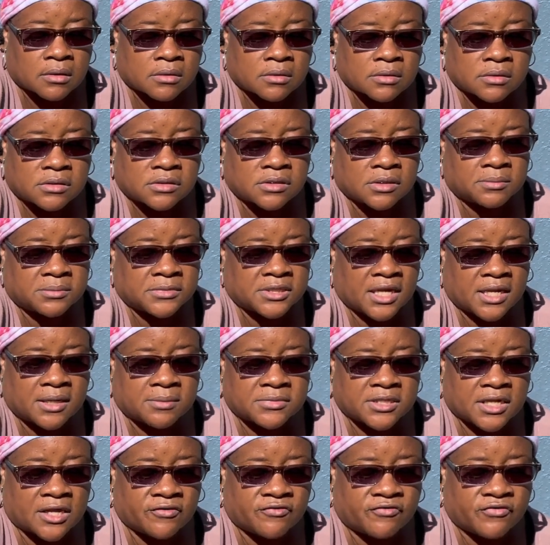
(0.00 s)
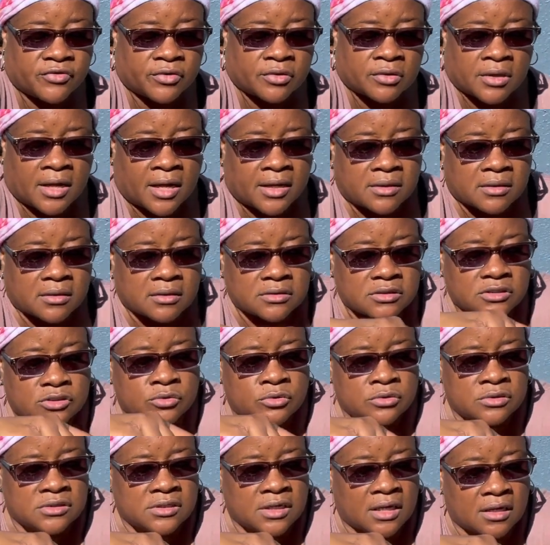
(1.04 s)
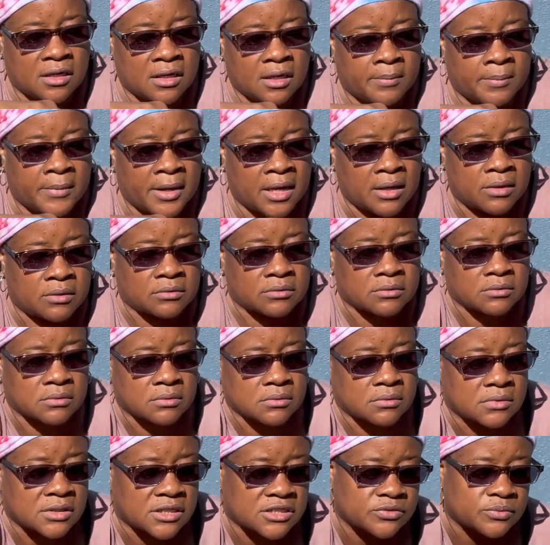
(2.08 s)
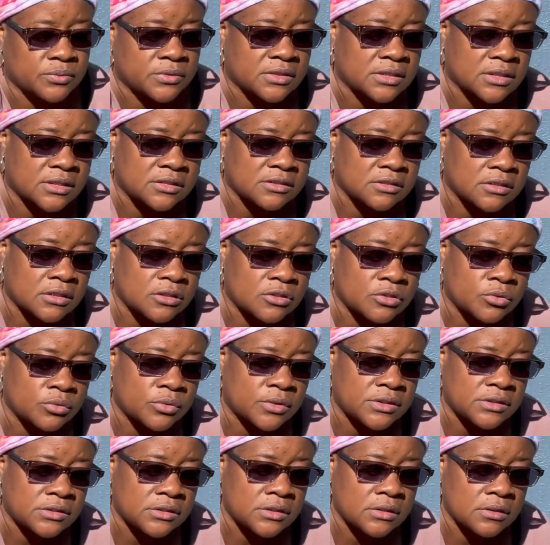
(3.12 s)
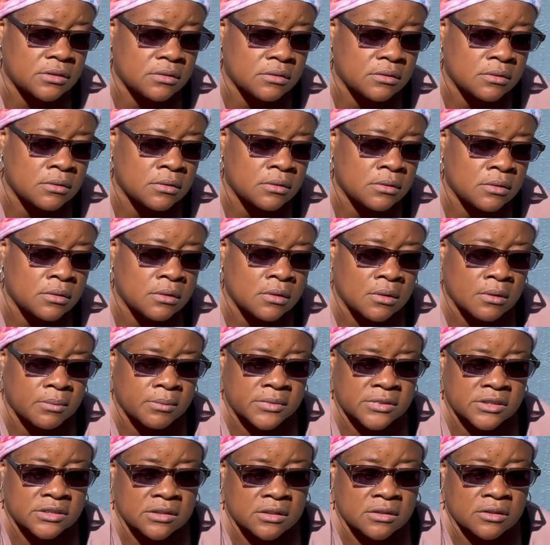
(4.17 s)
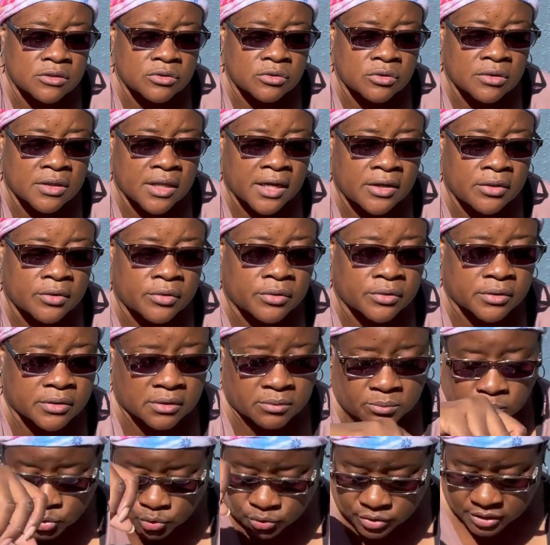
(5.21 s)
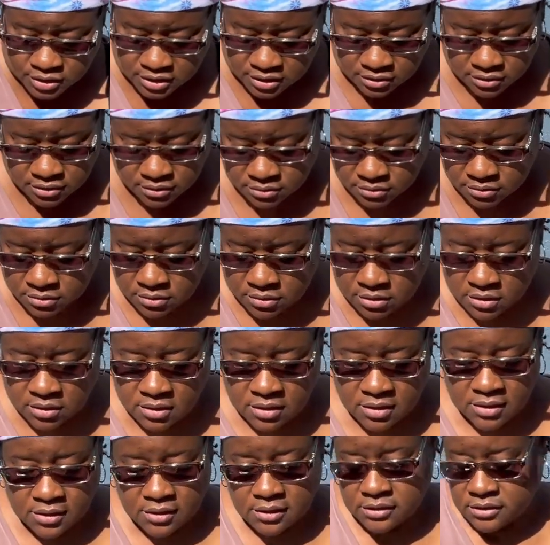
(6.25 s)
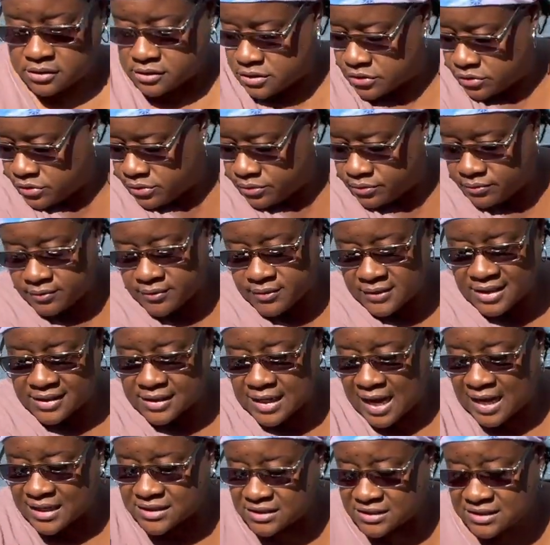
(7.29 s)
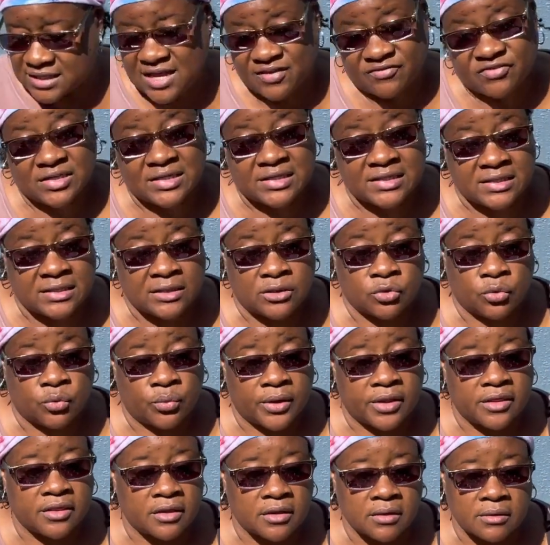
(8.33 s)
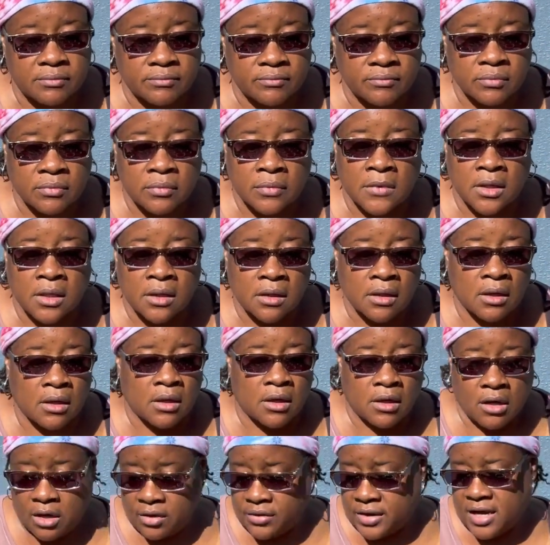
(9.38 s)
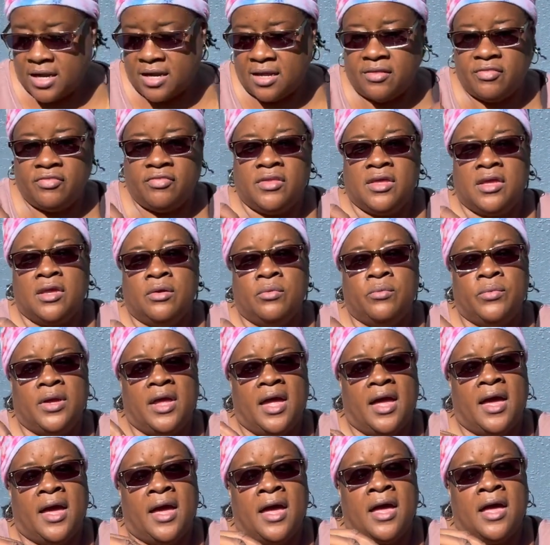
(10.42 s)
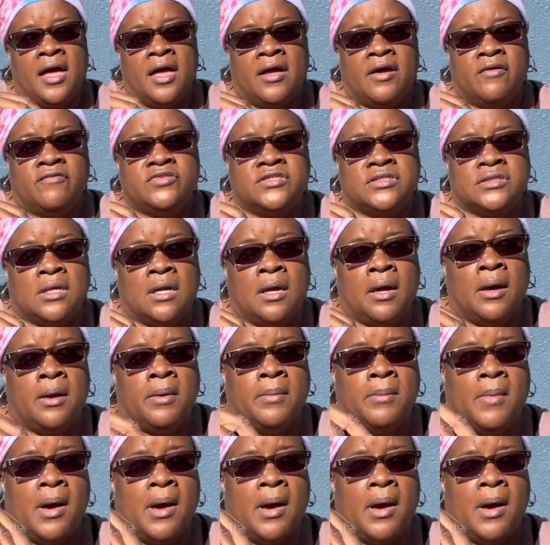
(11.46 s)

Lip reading: sometimes I feel like as soon as I come out, that's when things get noisy. It's a little later in the morning, so I just have to deal with it. All right, and then we have some